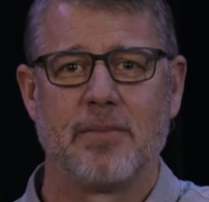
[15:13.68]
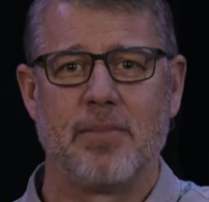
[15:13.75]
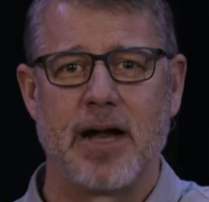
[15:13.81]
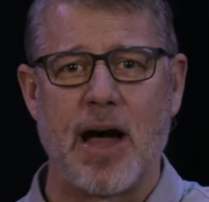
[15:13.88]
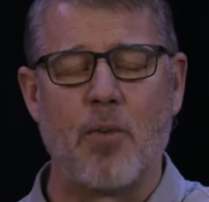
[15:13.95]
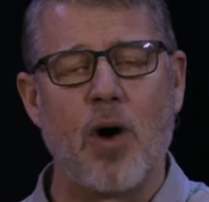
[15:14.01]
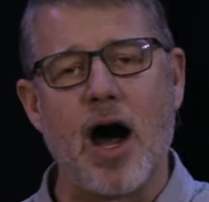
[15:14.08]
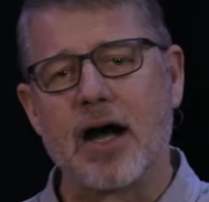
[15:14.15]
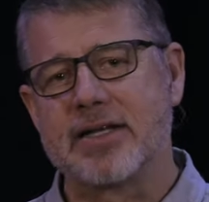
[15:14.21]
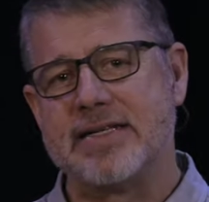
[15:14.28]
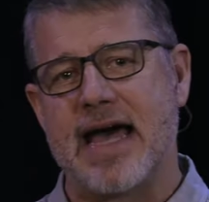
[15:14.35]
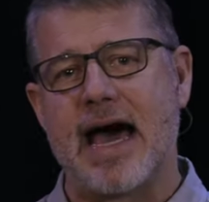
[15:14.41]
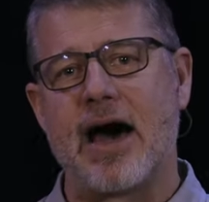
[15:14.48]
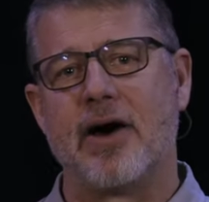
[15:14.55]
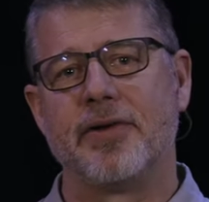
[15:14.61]
But I walked
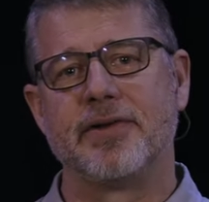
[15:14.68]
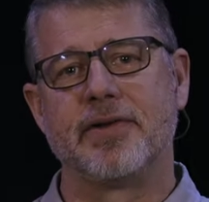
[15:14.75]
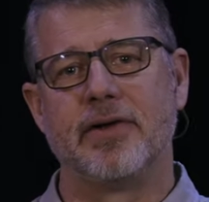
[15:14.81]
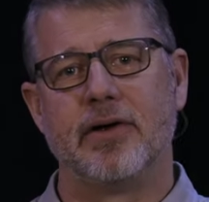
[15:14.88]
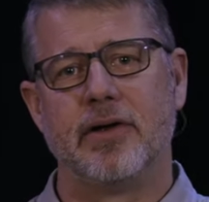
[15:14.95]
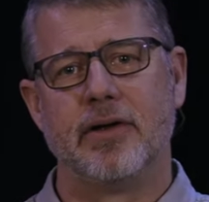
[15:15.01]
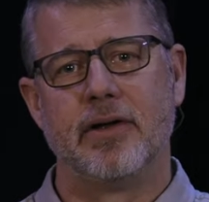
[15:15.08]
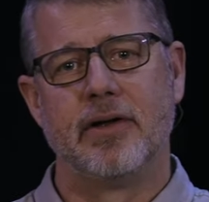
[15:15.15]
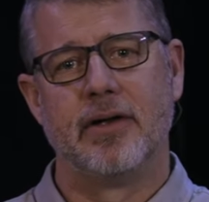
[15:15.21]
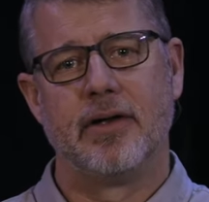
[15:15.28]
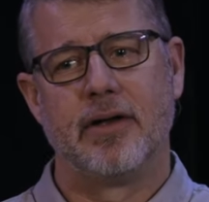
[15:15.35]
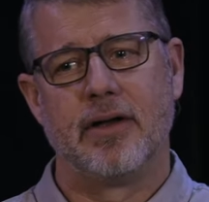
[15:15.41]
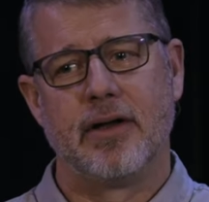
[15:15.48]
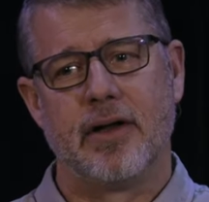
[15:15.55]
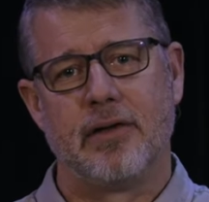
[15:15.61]
out
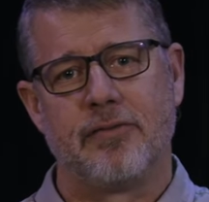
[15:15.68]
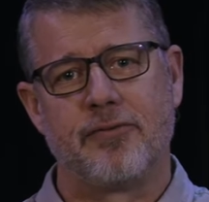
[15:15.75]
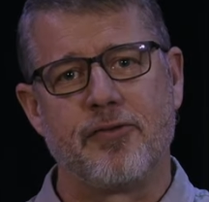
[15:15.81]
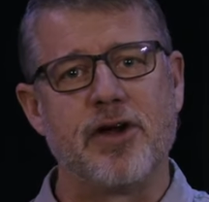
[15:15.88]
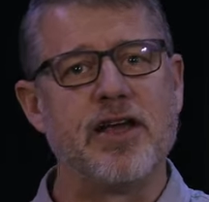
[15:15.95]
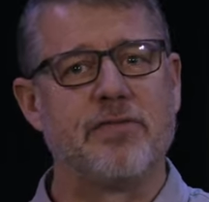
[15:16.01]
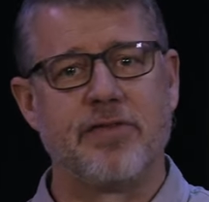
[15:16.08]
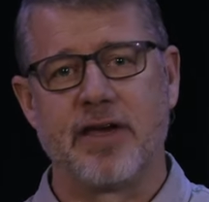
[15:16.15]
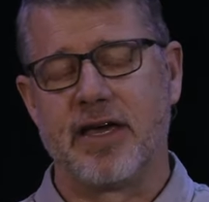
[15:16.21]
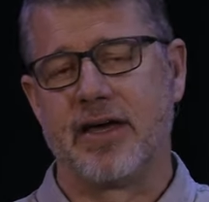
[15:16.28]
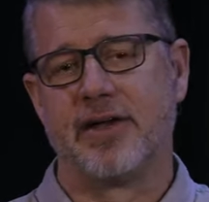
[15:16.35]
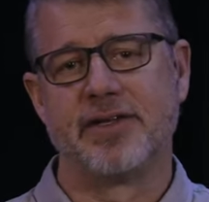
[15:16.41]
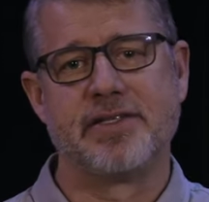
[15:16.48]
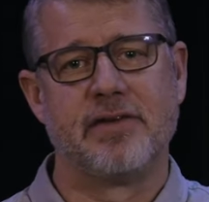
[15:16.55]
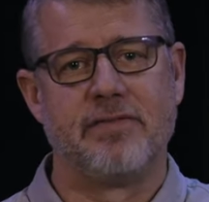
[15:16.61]
free of the
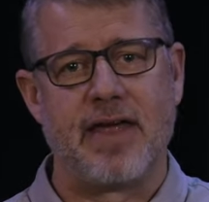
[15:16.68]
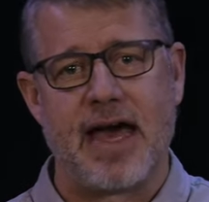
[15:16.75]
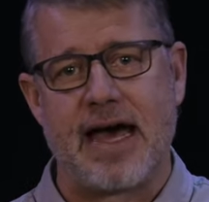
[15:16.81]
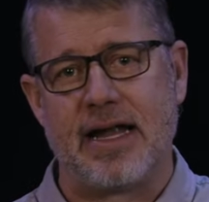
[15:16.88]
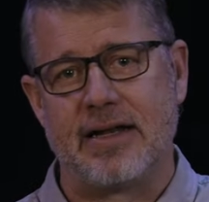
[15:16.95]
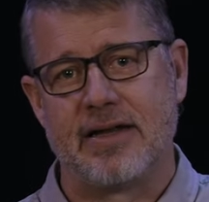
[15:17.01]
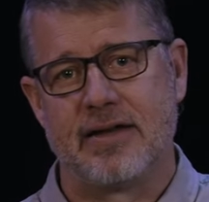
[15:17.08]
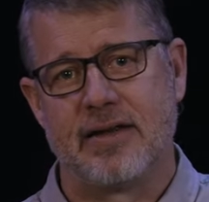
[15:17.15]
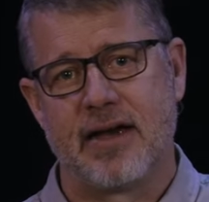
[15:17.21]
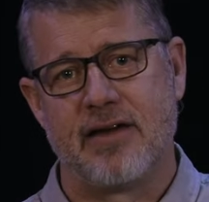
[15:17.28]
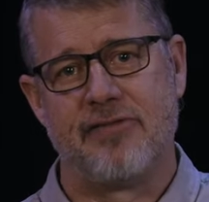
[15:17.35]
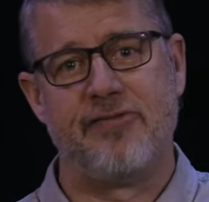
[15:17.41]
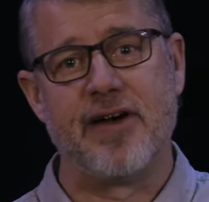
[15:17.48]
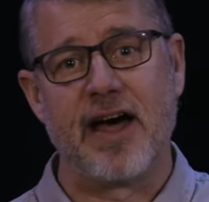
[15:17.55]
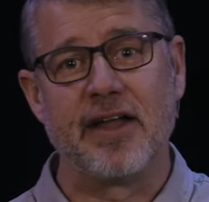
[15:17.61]
guilt of that. I
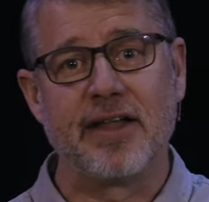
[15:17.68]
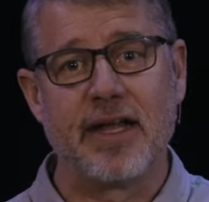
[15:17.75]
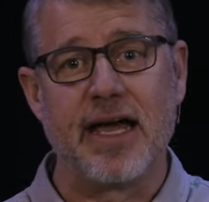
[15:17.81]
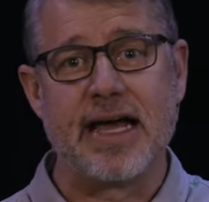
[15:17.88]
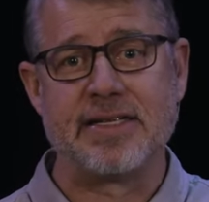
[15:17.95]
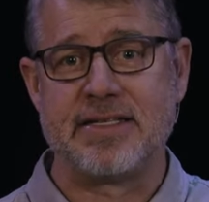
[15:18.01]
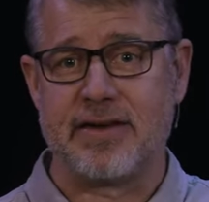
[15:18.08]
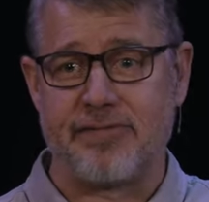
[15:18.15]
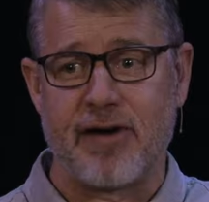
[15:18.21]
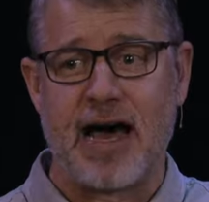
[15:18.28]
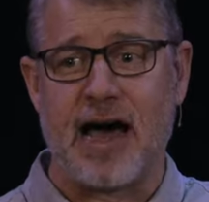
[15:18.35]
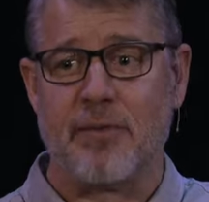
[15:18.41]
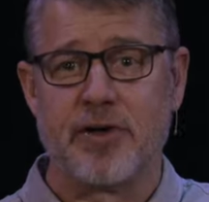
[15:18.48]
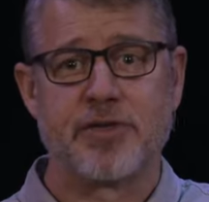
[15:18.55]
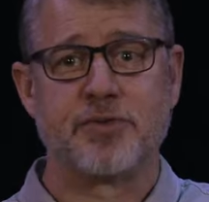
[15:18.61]
felt as if
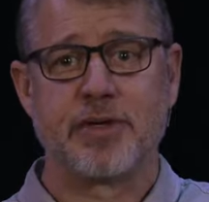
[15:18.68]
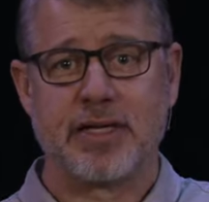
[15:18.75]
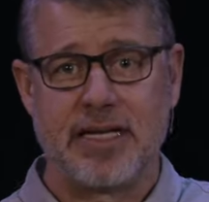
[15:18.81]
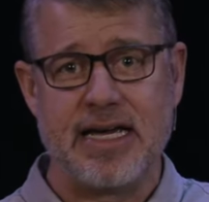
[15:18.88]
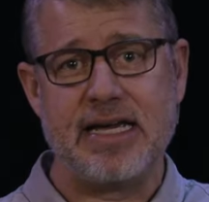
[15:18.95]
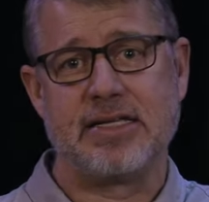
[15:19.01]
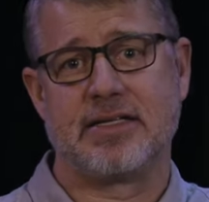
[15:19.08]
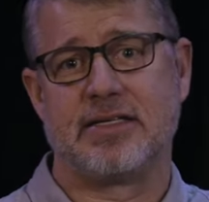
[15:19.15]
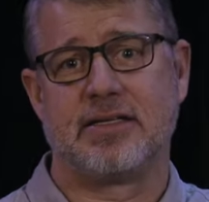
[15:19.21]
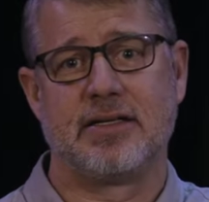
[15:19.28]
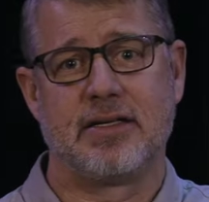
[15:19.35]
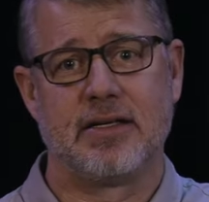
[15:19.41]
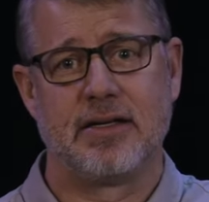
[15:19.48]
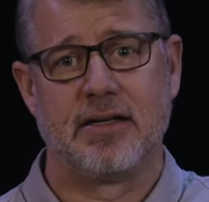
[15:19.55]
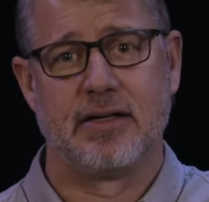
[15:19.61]
I was
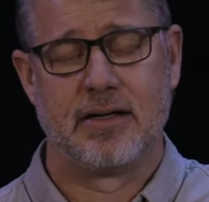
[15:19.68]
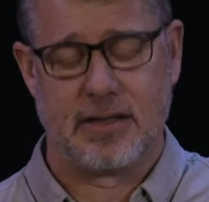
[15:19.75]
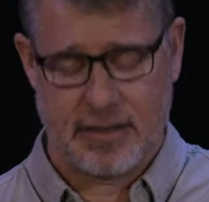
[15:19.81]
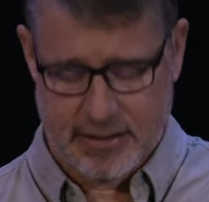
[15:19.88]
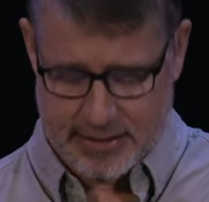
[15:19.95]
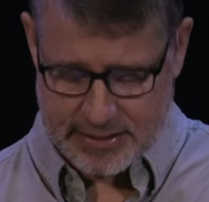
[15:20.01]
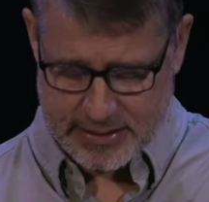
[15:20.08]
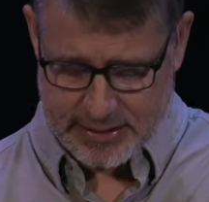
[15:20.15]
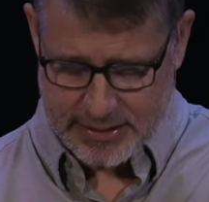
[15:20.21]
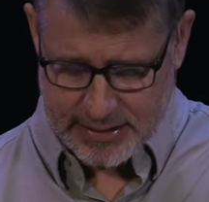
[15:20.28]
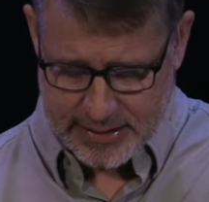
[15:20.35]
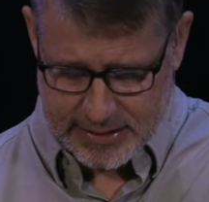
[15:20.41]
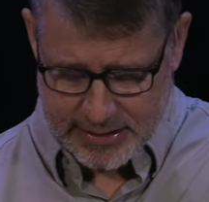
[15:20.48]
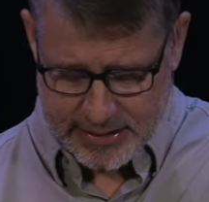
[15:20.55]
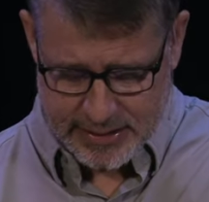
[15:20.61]
released.
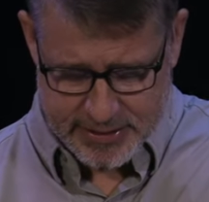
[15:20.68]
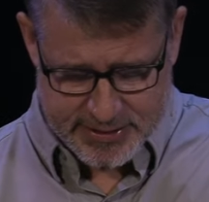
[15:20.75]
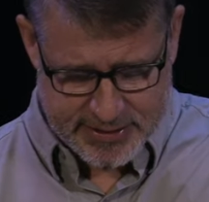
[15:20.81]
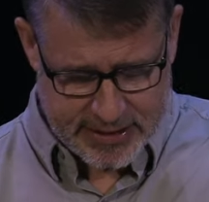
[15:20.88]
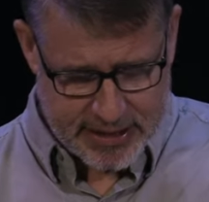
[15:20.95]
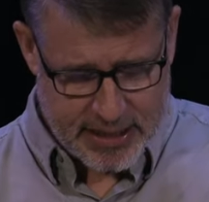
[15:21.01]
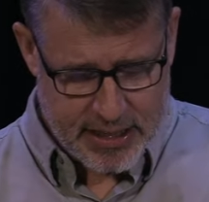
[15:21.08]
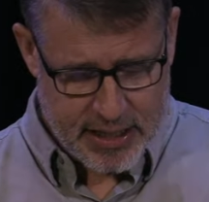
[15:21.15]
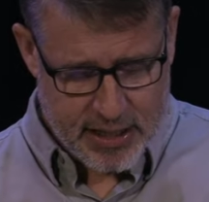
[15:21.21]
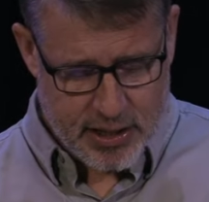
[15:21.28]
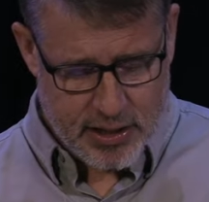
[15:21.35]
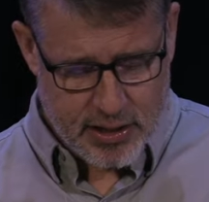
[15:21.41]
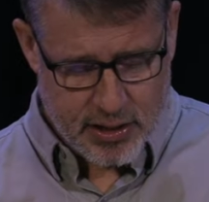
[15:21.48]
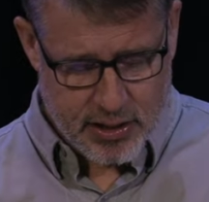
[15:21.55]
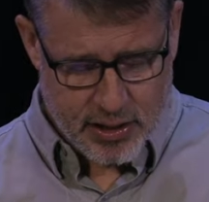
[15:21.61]
You see,
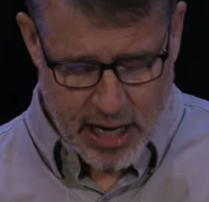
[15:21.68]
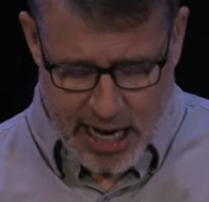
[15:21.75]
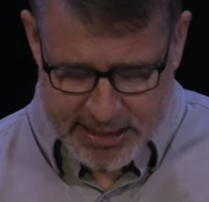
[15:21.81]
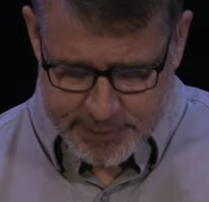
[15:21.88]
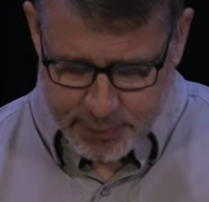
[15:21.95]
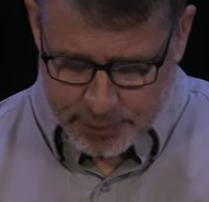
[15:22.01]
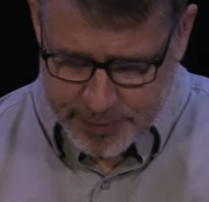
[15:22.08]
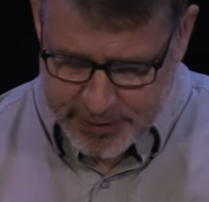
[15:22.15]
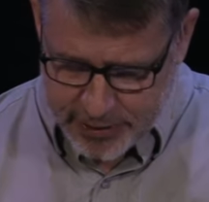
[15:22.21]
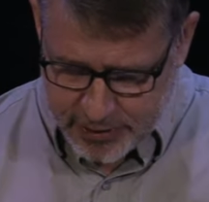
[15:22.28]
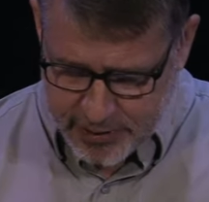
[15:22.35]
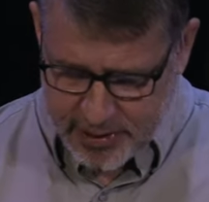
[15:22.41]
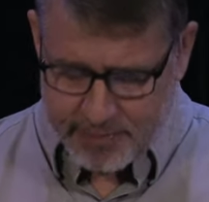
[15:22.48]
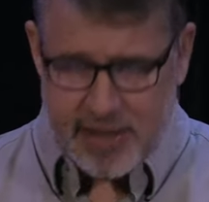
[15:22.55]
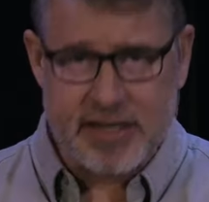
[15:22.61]
gospel
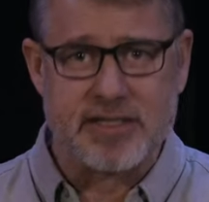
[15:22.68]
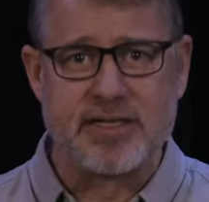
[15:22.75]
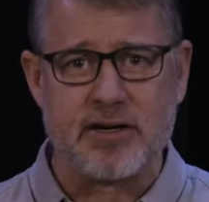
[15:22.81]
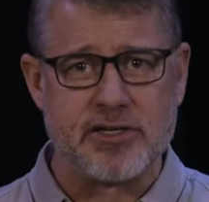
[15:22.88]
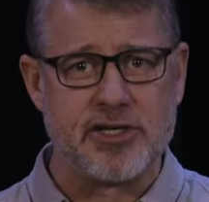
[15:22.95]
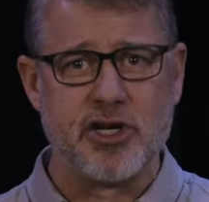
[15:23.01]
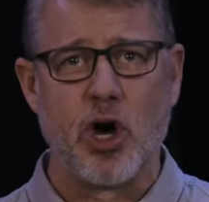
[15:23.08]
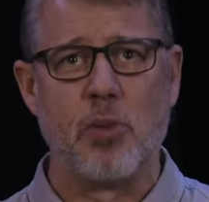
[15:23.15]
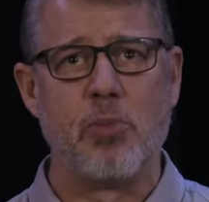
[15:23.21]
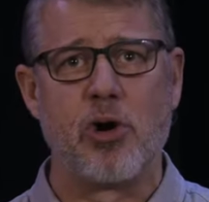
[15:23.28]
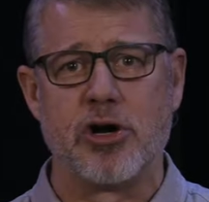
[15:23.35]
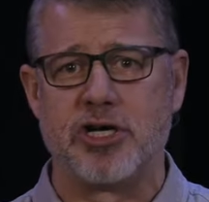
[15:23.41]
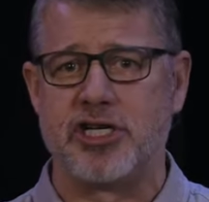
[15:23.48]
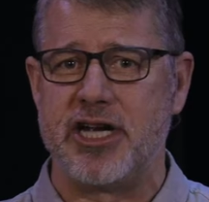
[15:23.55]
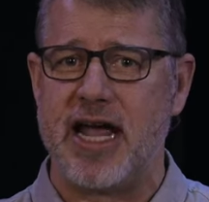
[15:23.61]
purity means there's no
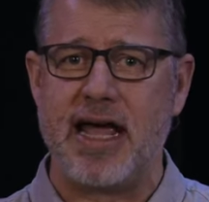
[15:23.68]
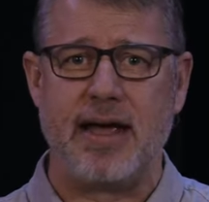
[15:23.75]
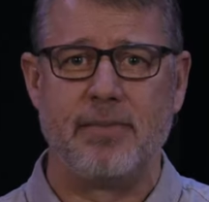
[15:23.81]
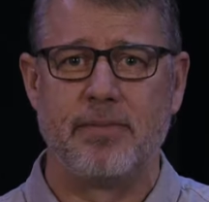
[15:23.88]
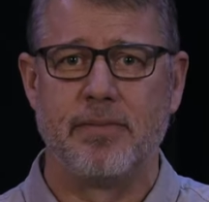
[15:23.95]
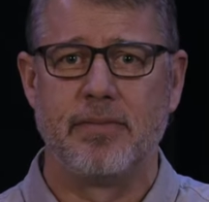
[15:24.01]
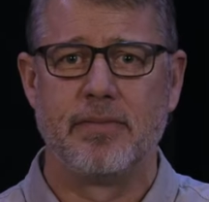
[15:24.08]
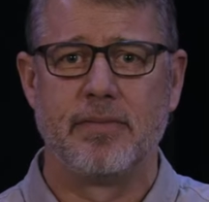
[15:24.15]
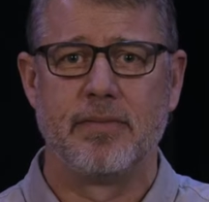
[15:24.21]
more shame